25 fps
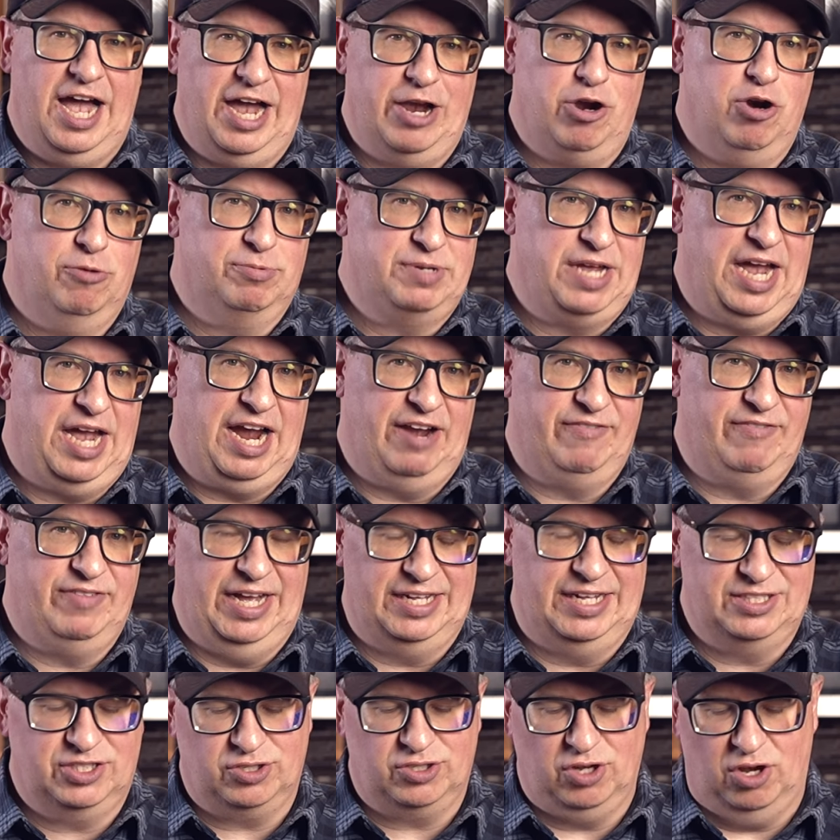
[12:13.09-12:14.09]
I hope to have
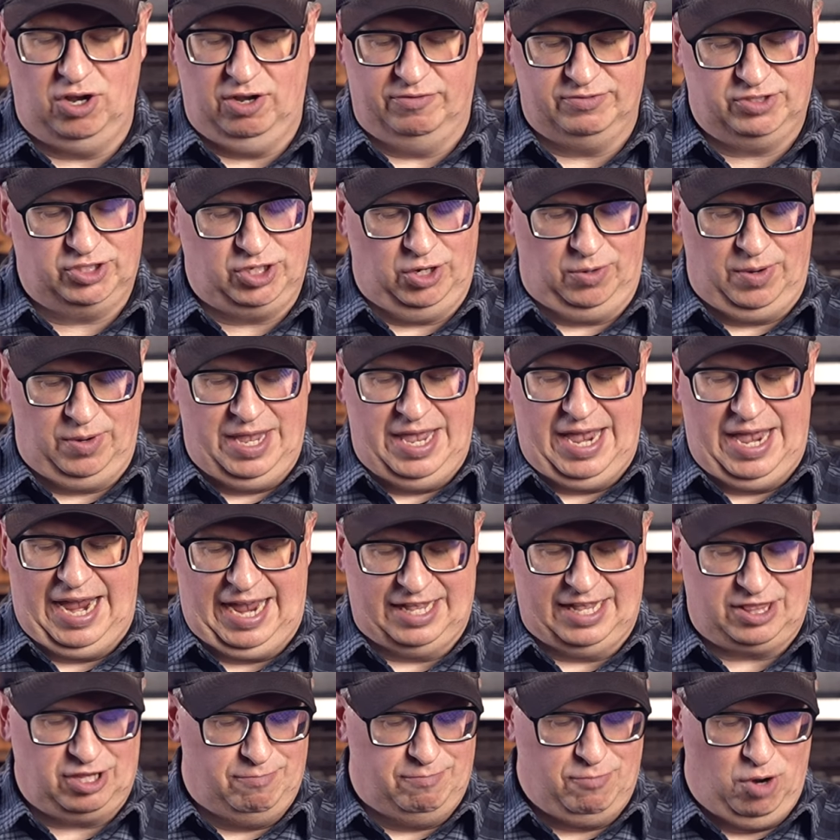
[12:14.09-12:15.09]
that solved. So
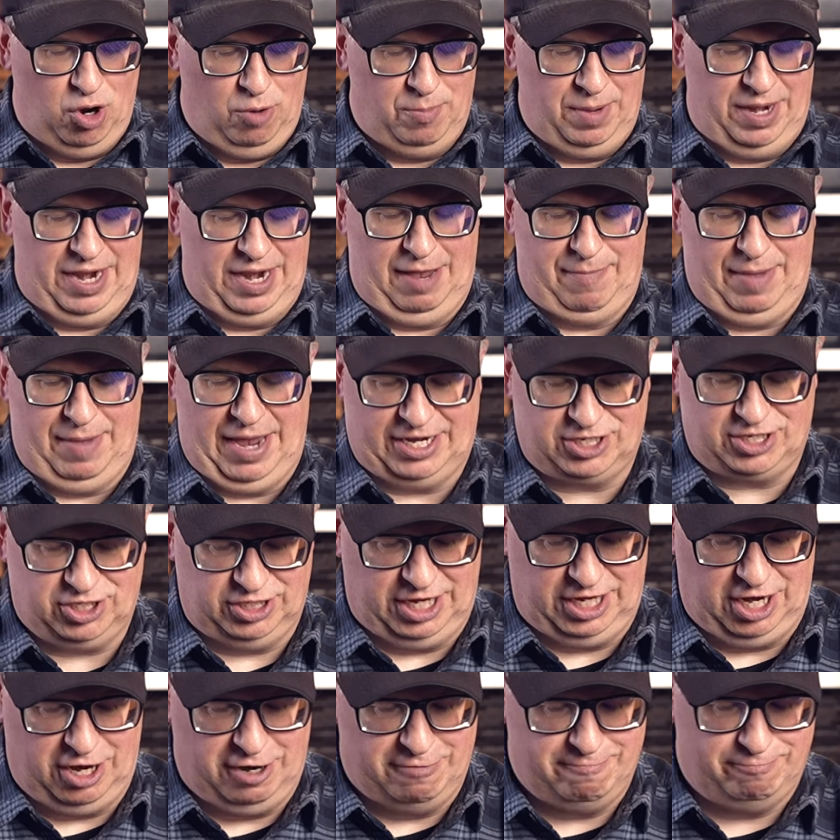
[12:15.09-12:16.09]
at the moment, I'm
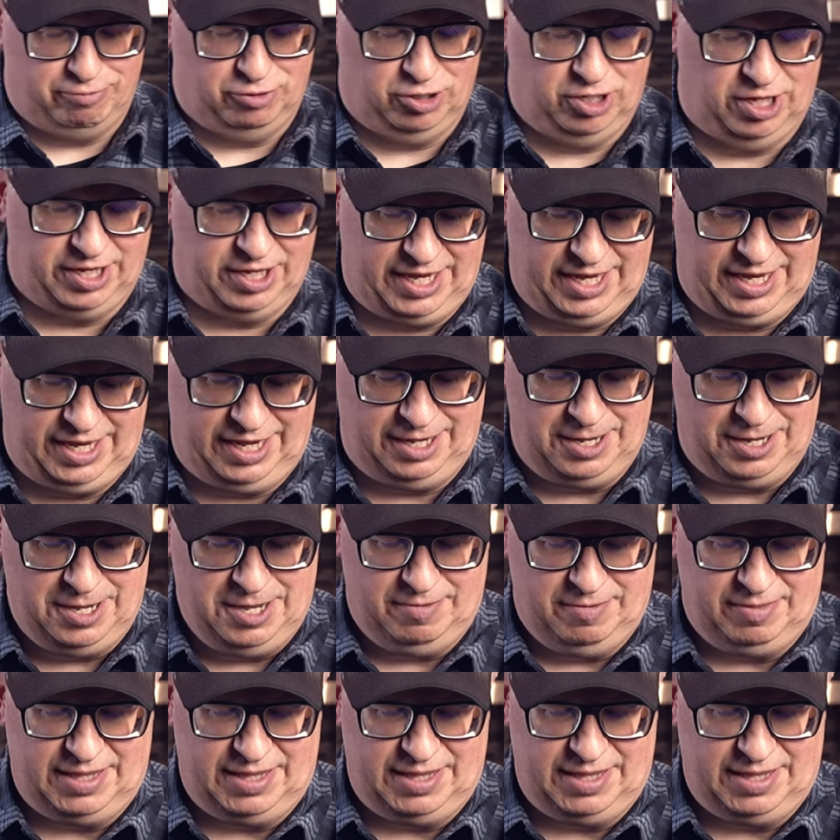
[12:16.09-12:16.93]
actually unplugging